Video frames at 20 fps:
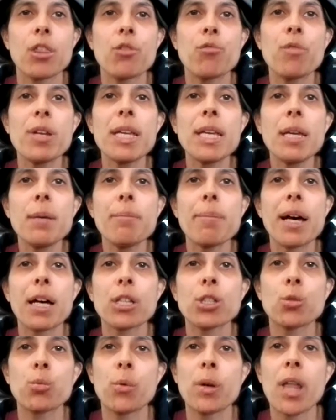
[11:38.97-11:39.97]
the ringing
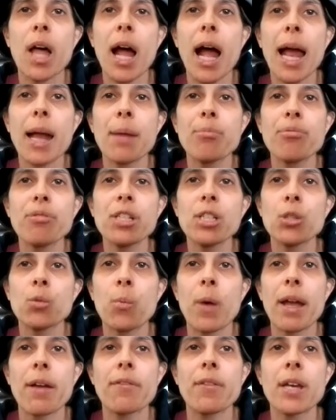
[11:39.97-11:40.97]
bells were the high
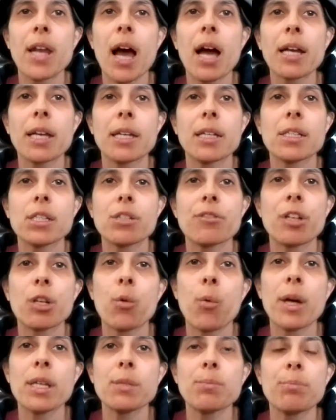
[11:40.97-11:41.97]
priest's way of knocking to
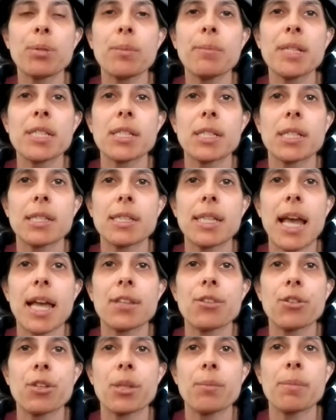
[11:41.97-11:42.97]
request permission
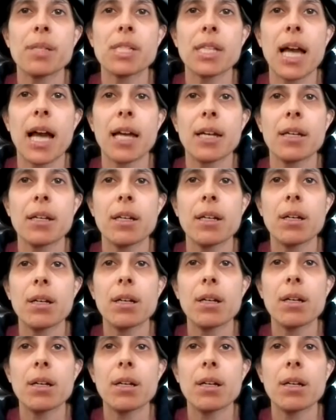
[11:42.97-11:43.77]
to enter the Mishkan.